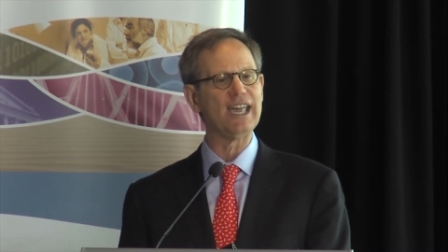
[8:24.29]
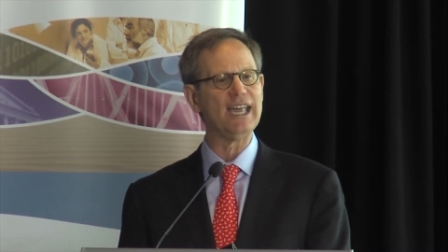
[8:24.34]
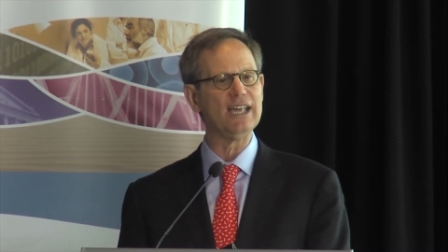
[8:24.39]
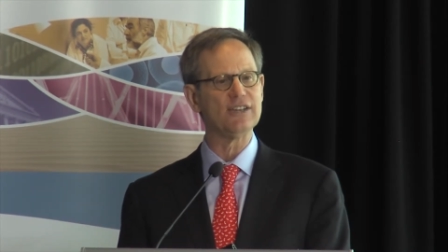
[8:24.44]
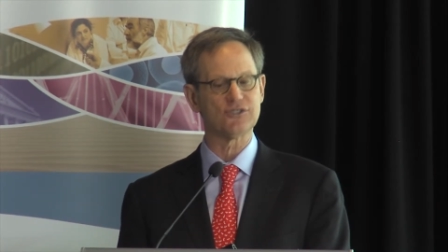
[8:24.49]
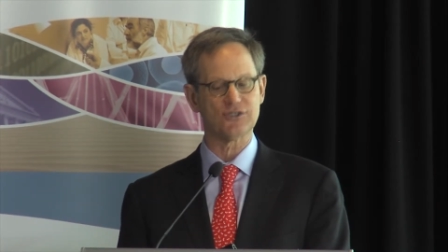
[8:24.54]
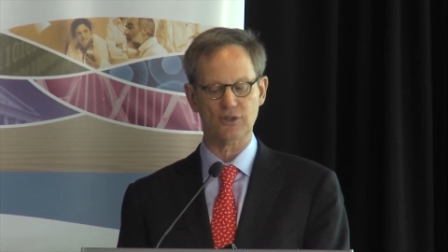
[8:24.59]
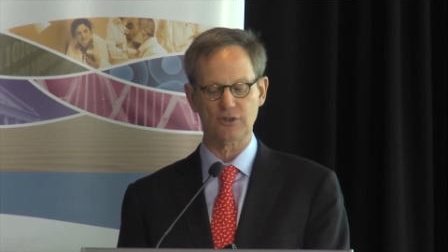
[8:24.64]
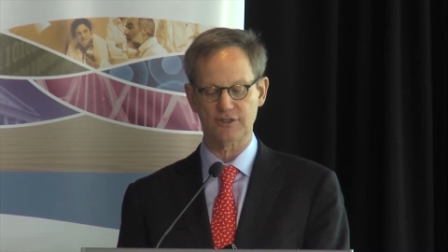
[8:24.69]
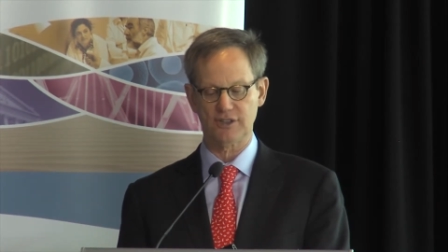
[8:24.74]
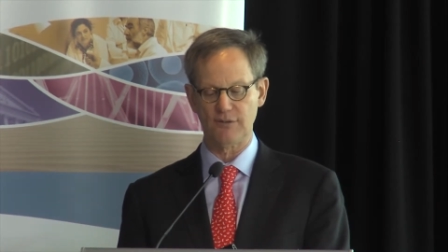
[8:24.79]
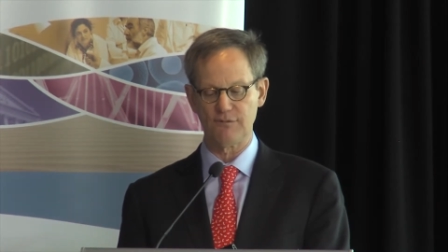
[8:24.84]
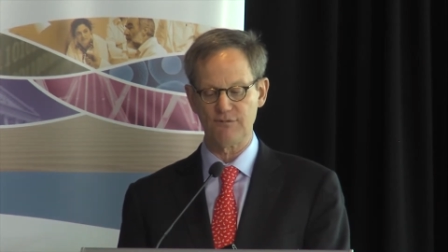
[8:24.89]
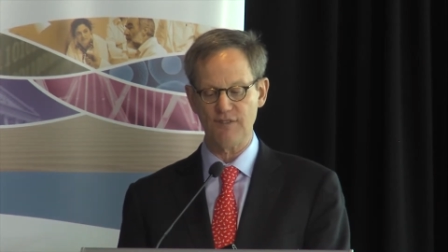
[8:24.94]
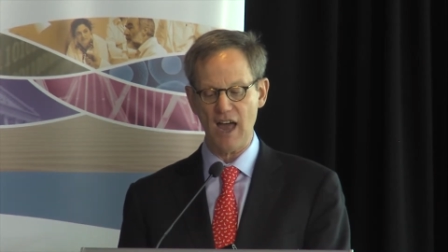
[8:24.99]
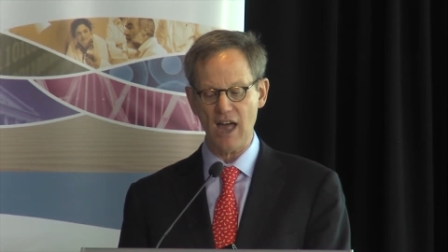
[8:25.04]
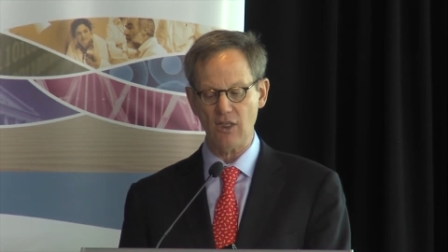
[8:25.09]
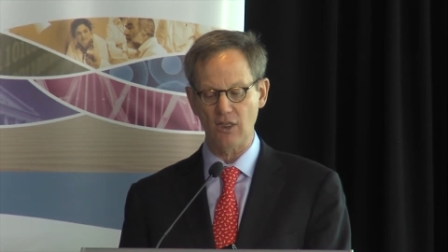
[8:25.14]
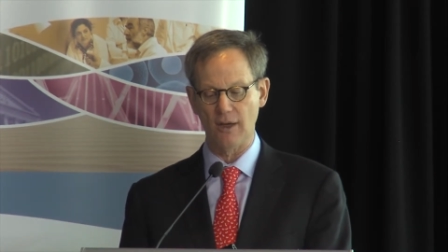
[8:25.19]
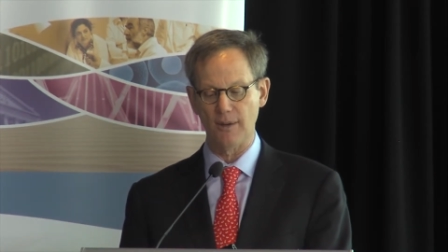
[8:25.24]
cancer
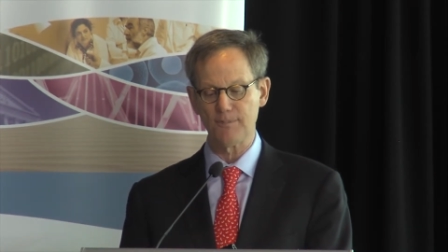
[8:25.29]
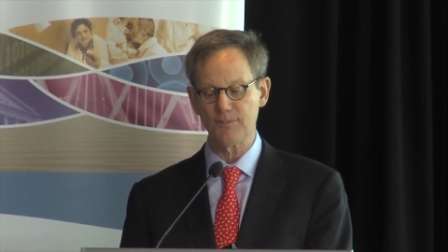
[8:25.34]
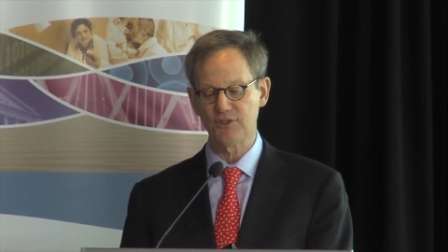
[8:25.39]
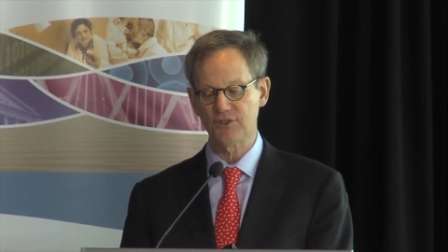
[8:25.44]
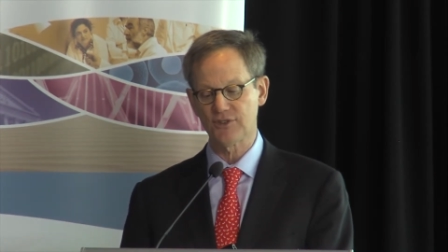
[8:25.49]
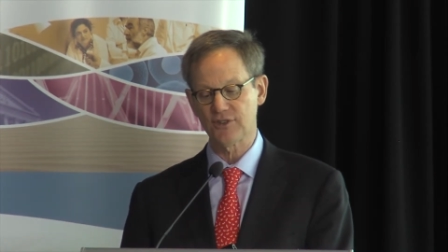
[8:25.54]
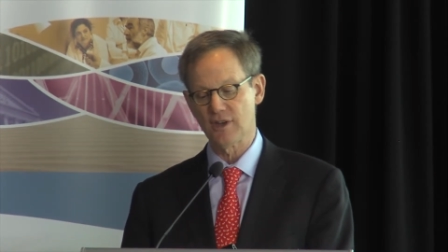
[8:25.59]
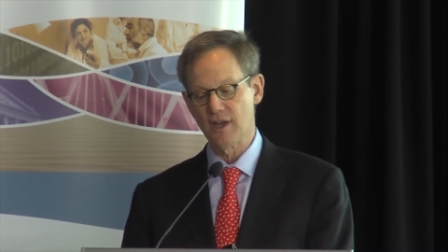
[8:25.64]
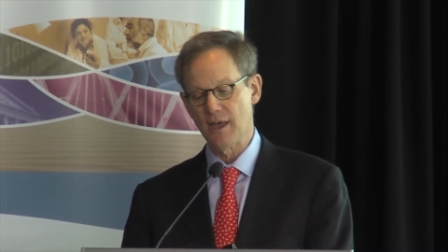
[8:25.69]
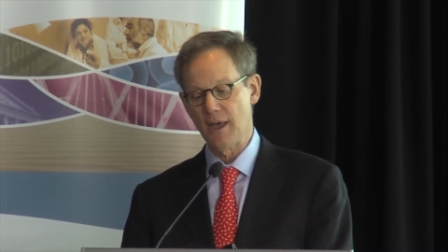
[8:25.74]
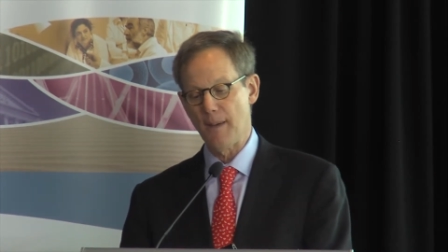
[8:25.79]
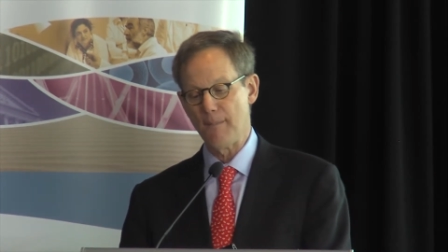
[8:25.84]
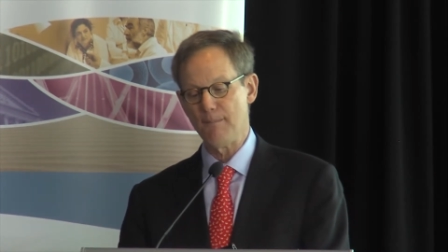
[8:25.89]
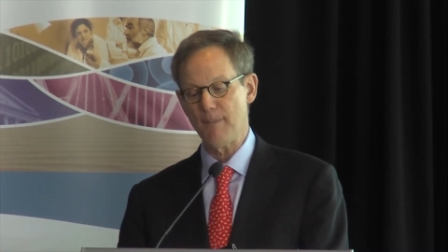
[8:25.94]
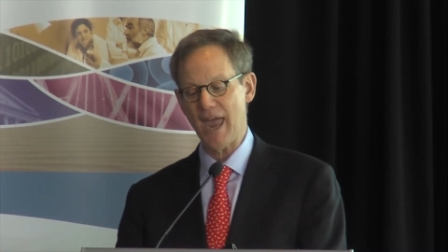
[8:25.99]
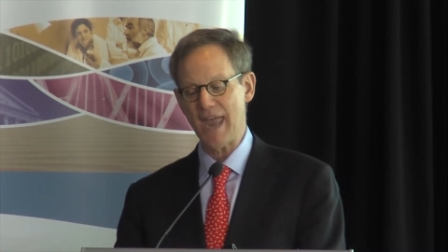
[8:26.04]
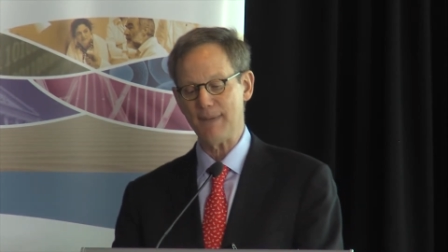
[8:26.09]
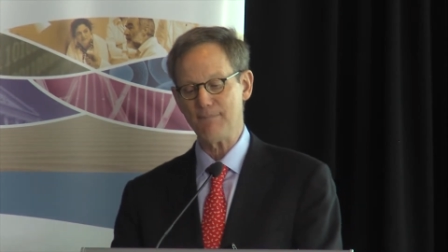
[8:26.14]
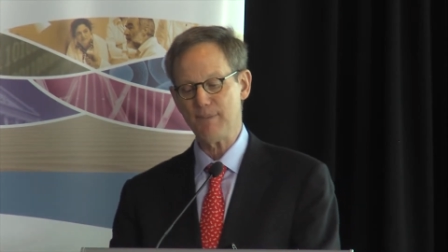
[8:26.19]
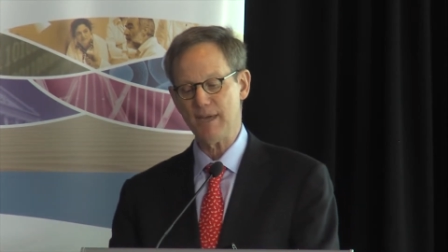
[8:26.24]
develops
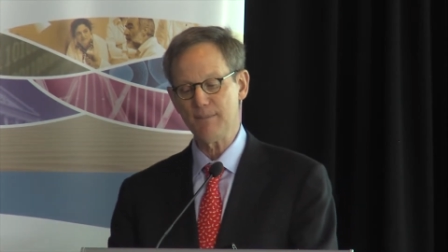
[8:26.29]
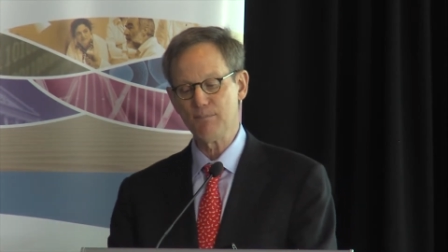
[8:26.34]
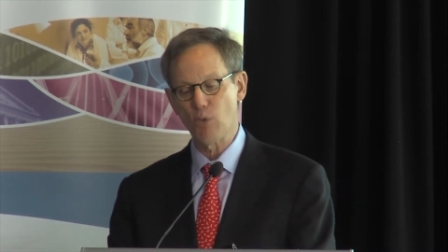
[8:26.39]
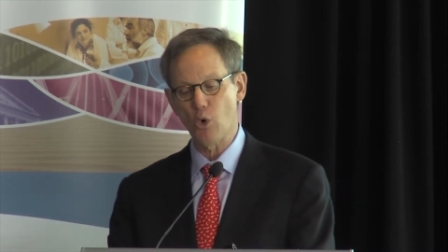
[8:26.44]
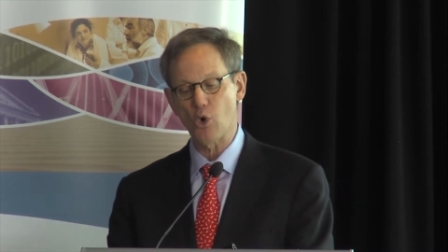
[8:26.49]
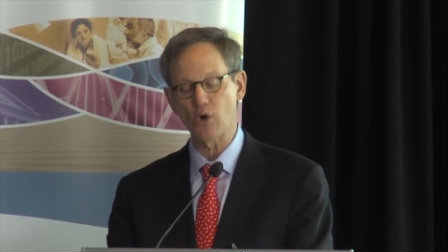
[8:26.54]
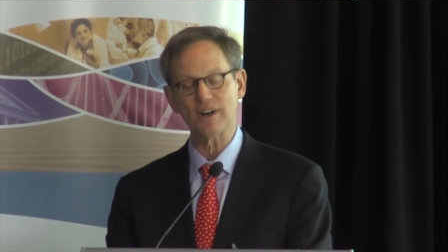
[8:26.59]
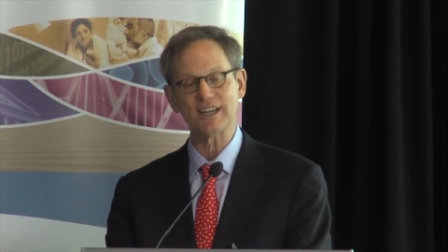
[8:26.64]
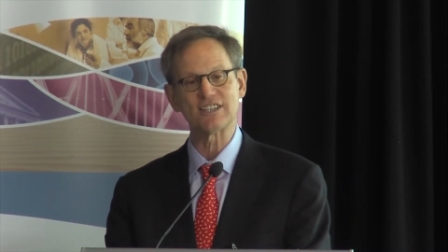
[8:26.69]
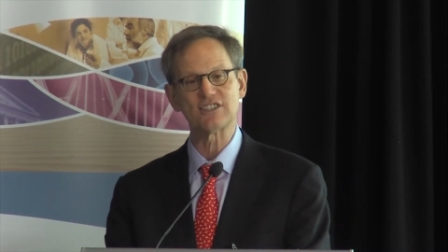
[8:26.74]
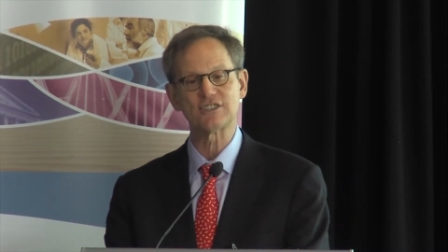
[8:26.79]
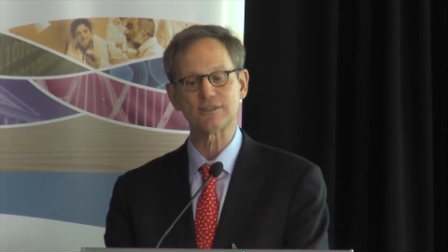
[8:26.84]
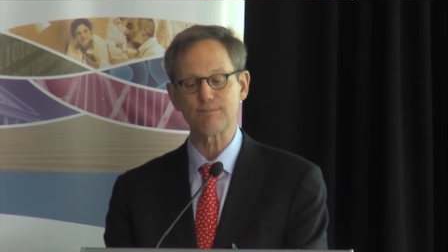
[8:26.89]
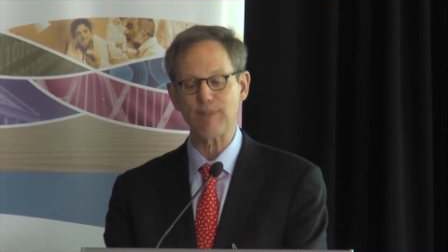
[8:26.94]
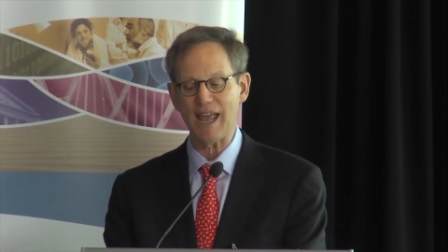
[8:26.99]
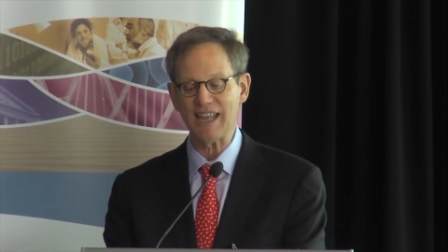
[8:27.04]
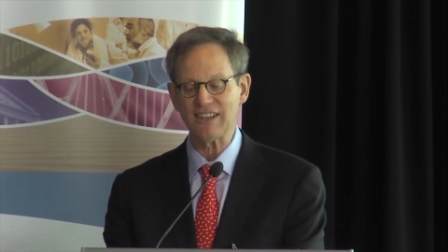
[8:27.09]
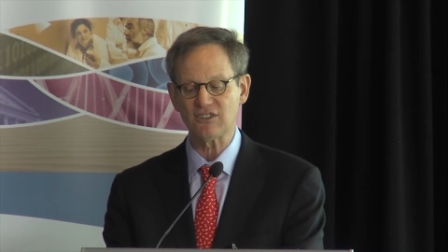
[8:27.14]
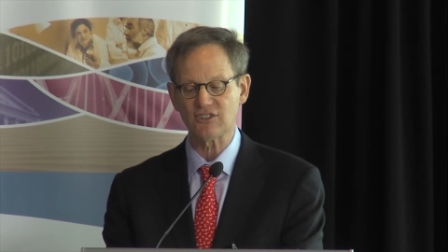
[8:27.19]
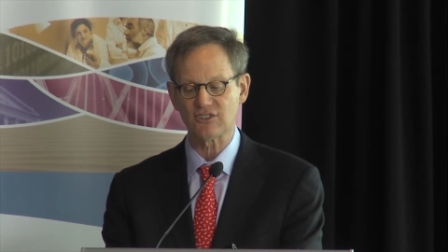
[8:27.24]
may be more
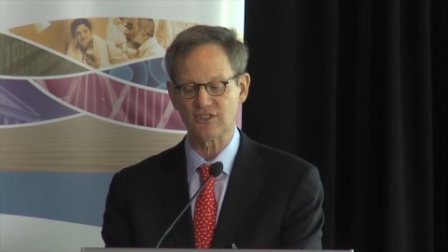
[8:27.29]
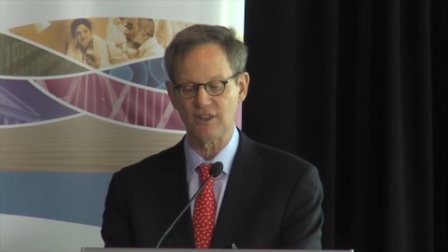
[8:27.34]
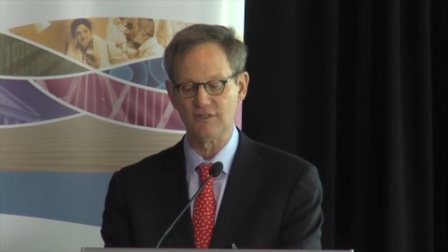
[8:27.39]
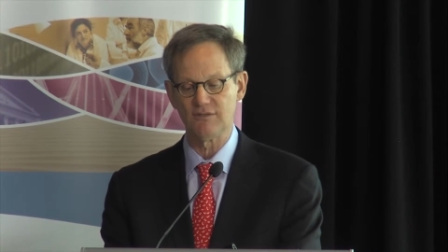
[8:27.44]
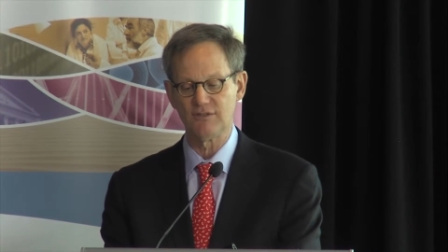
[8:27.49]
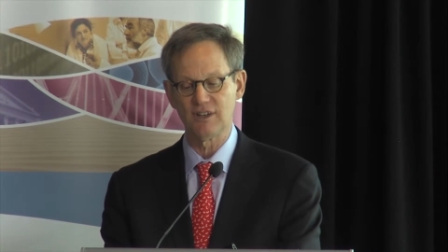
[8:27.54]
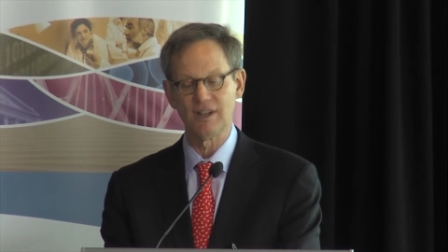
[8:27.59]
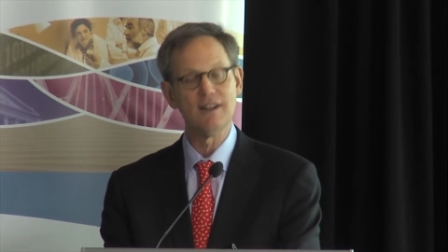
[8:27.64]
expensive